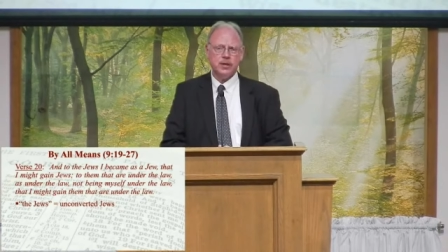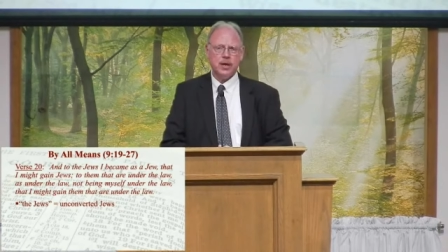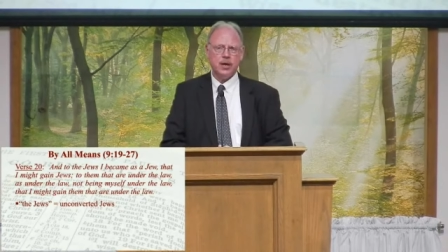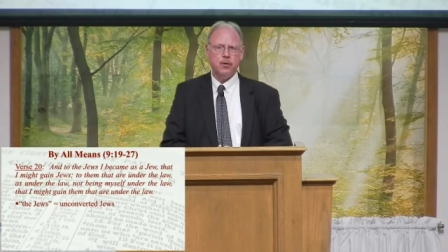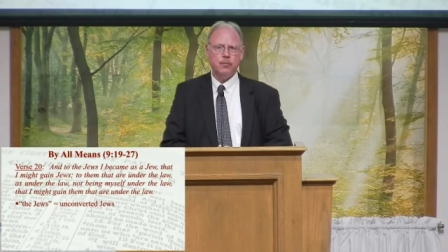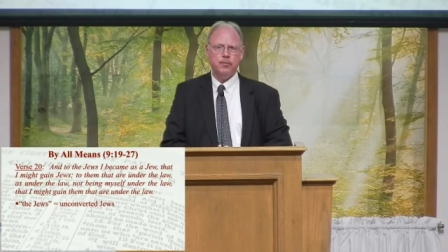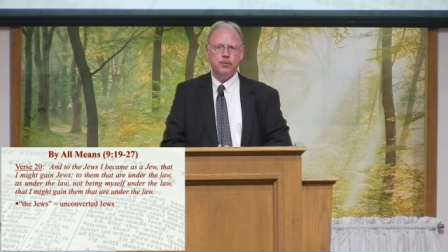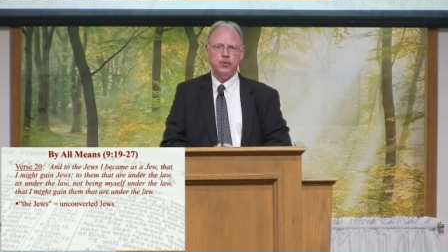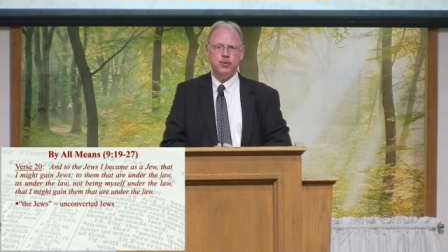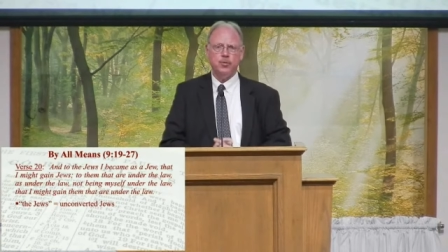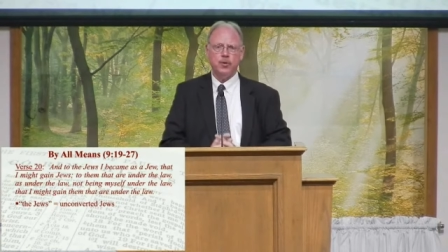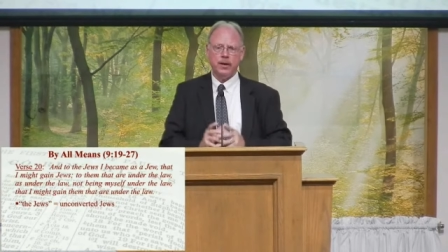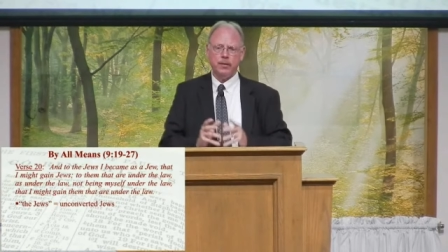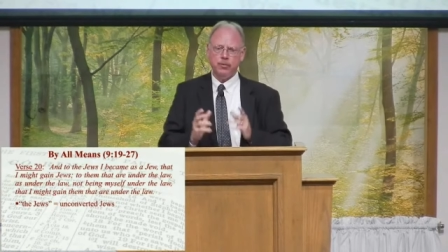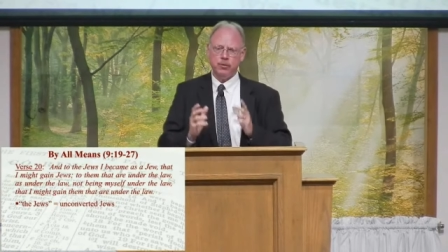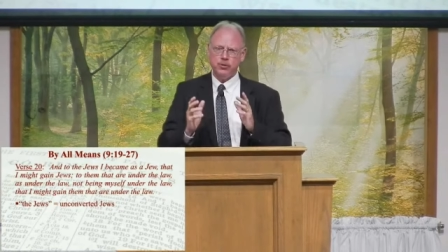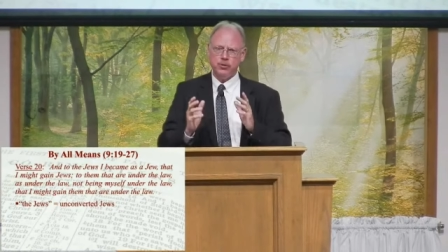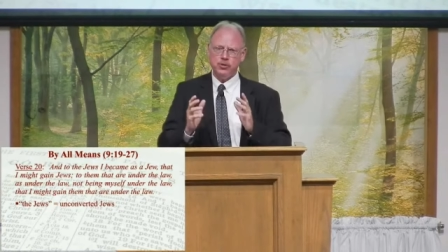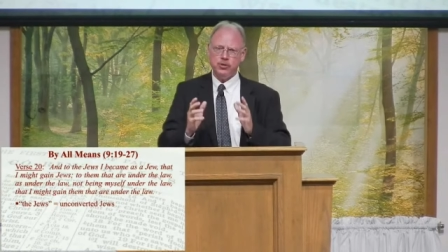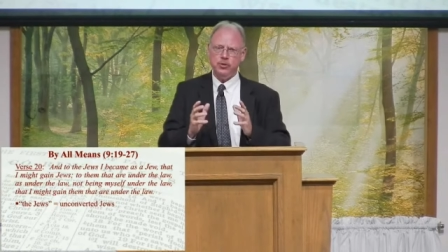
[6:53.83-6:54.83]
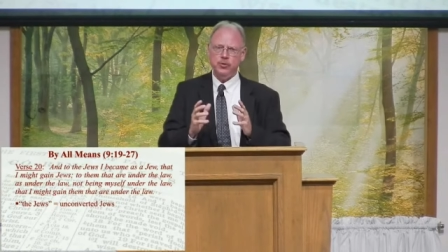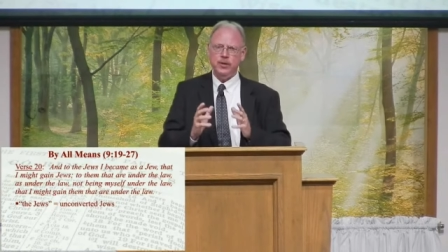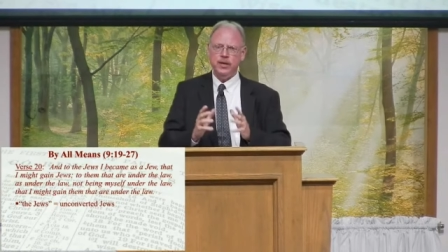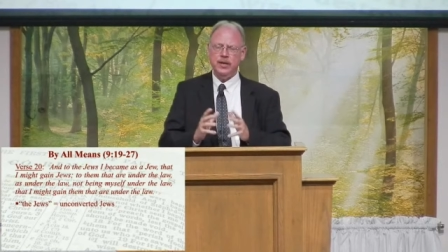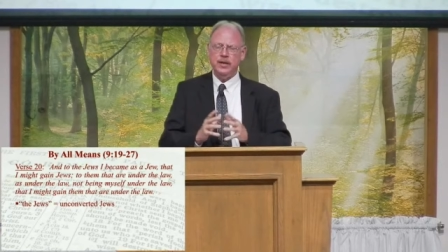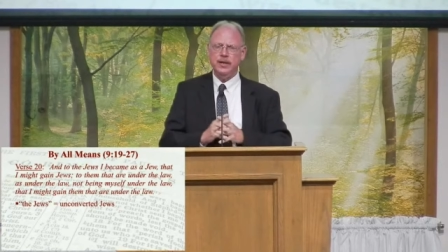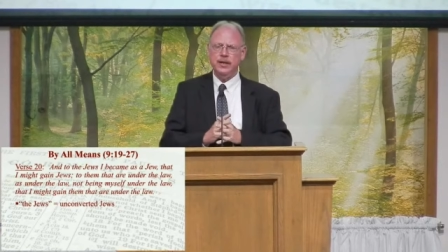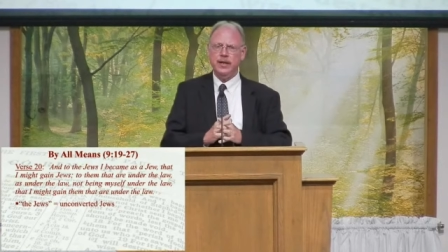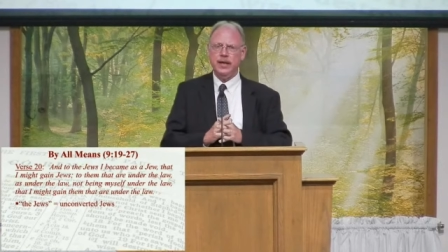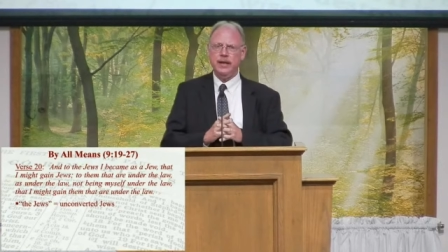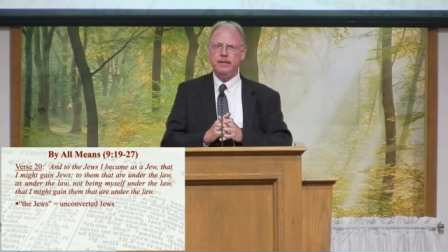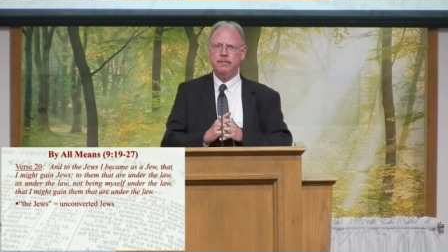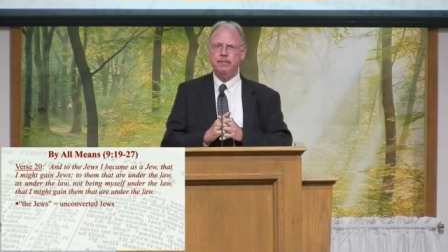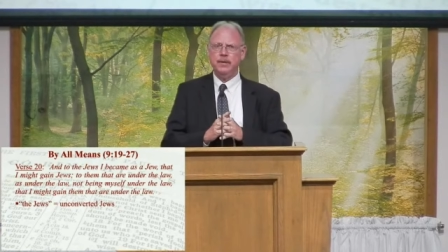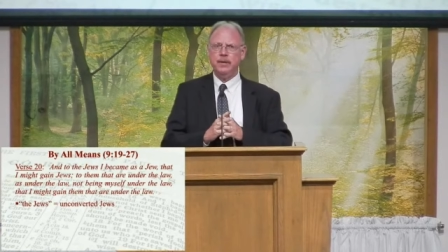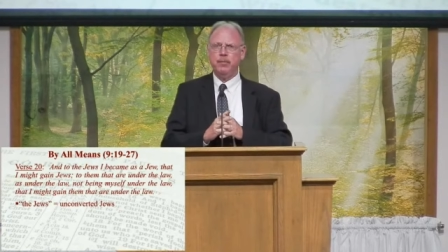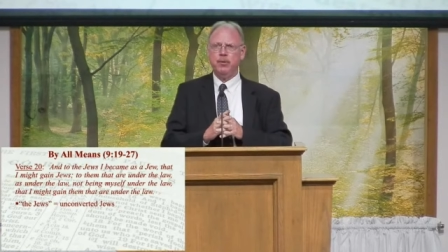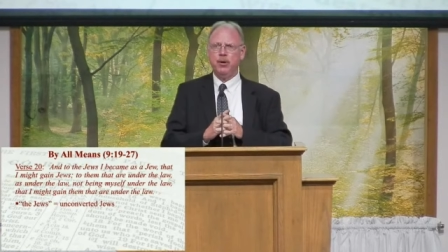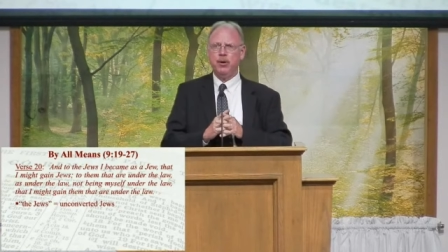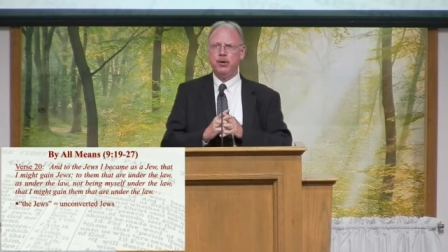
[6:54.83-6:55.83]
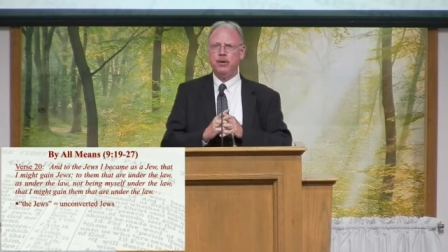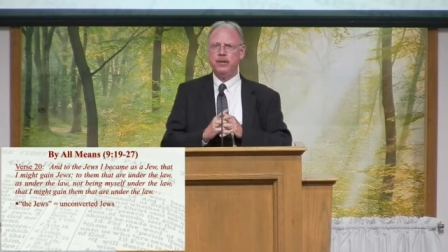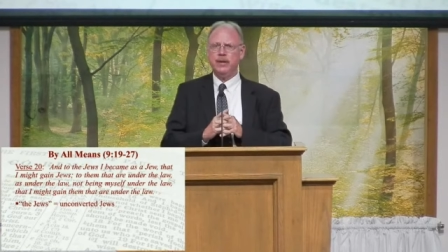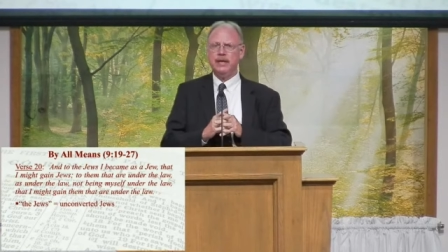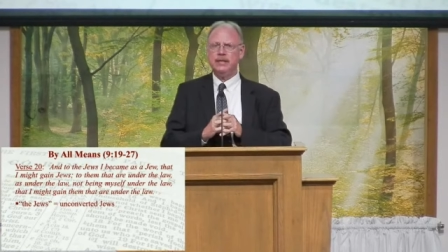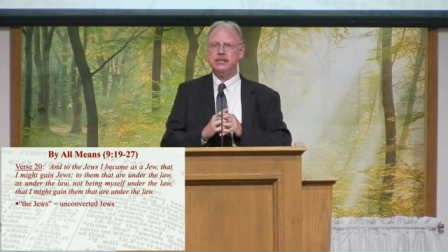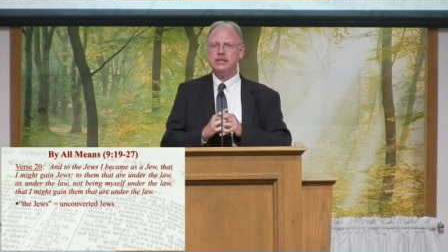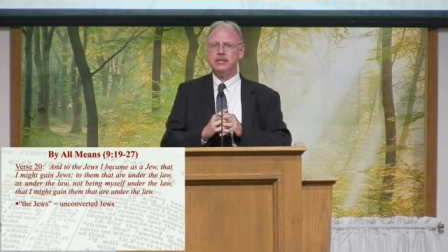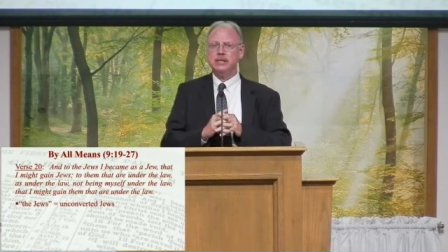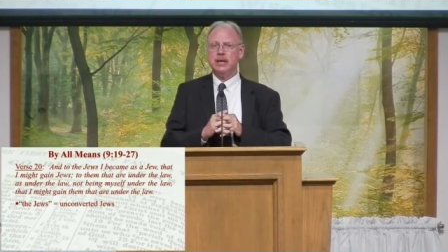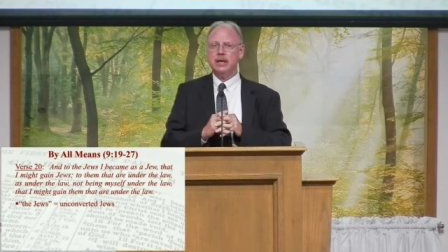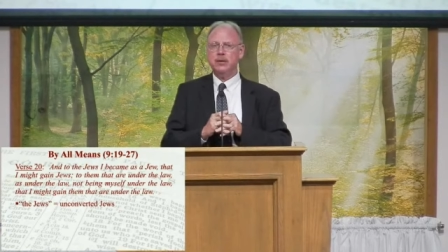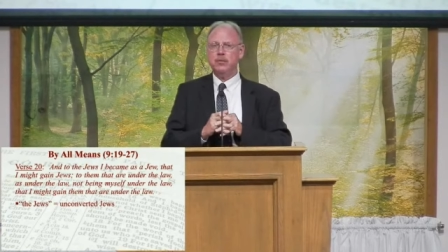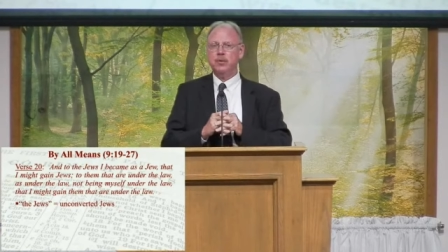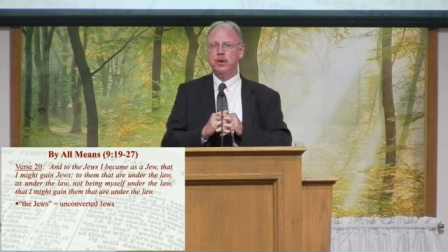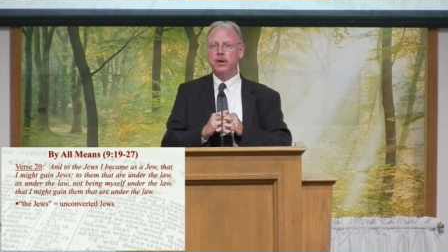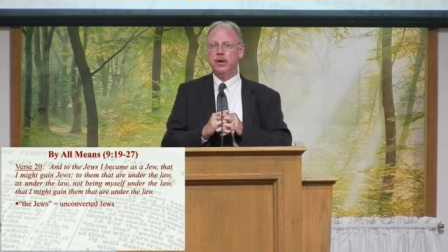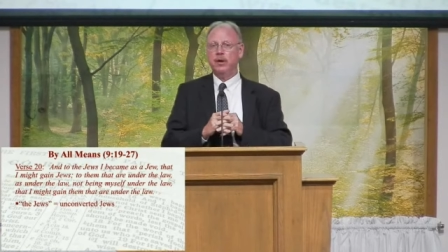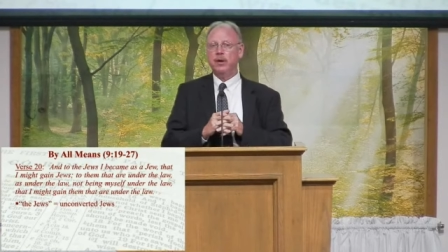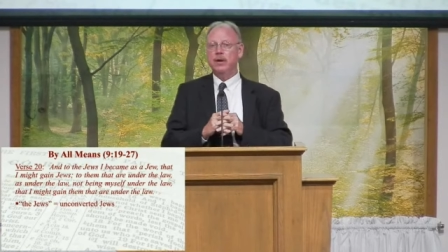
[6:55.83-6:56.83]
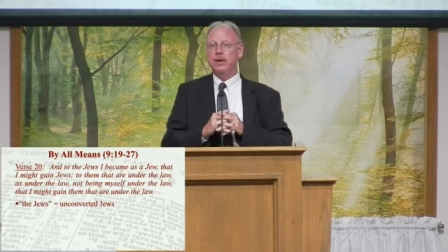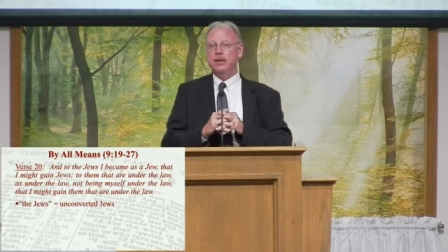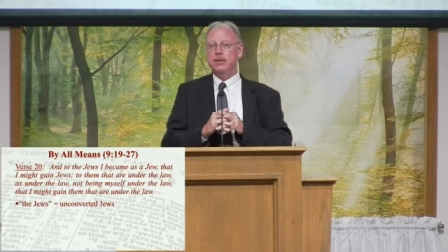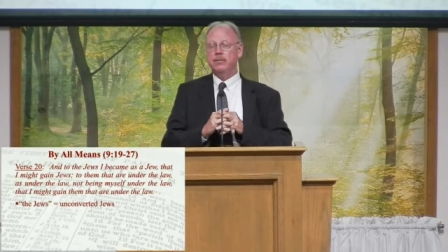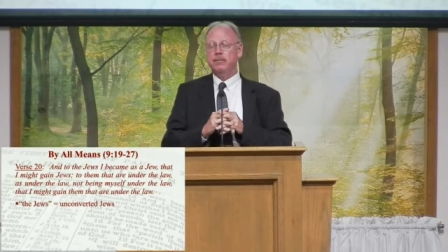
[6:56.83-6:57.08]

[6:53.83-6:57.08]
and I hope you were able to tune into that and be a part of that study, where